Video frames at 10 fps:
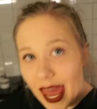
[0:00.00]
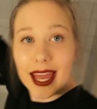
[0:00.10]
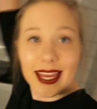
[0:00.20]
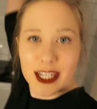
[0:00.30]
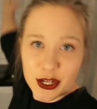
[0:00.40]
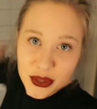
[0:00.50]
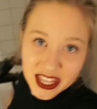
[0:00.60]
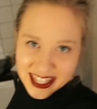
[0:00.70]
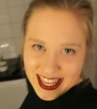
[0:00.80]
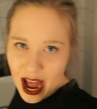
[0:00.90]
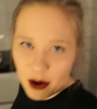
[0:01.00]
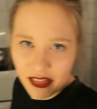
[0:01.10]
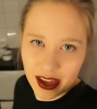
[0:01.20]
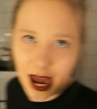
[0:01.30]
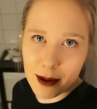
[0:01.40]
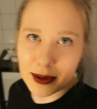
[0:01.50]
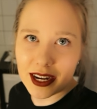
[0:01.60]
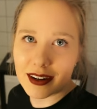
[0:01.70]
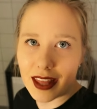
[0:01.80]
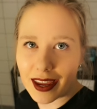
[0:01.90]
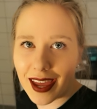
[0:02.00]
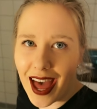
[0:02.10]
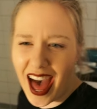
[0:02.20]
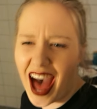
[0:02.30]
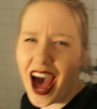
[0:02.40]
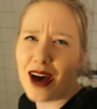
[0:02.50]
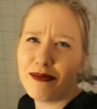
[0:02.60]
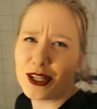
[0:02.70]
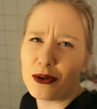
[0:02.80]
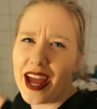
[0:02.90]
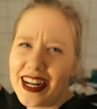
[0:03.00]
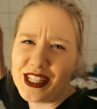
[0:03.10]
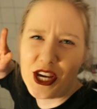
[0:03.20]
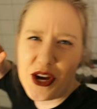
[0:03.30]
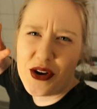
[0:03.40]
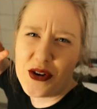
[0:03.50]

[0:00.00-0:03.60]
I can do this now, and then I'm here like, I'm 22,